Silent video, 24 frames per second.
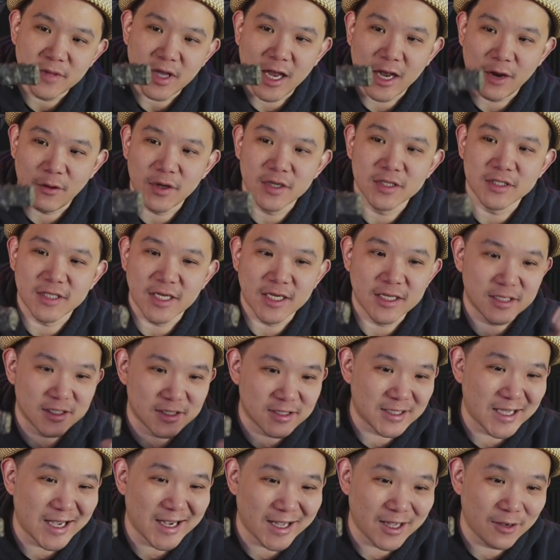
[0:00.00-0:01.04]
I want to say the
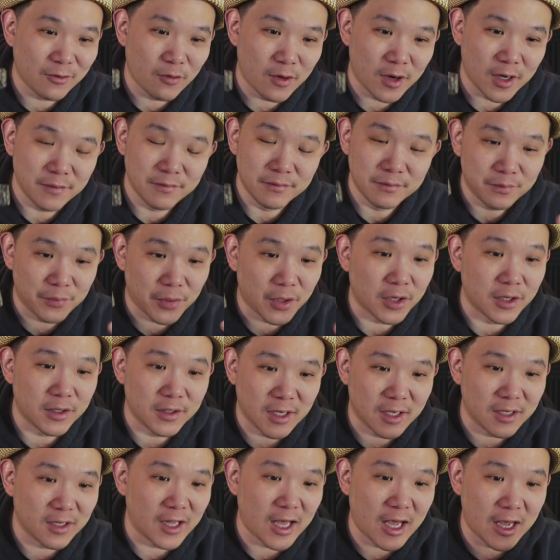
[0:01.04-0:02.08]
second one burned
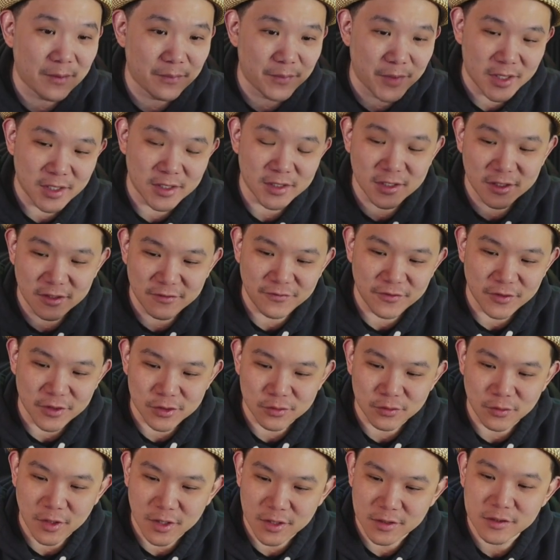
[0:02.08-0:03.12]
a lot better than the
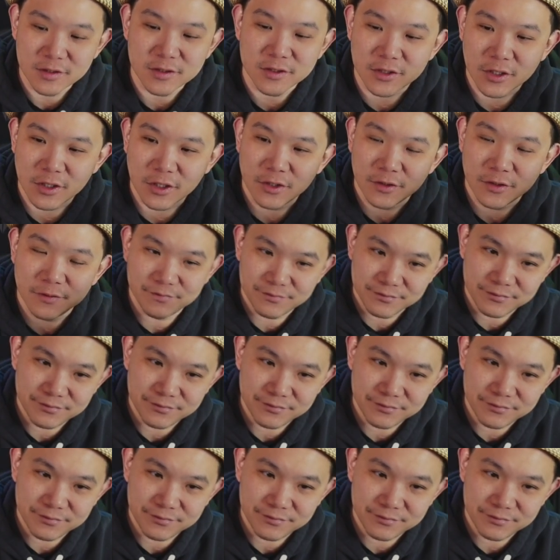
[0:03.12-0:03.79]
first one, so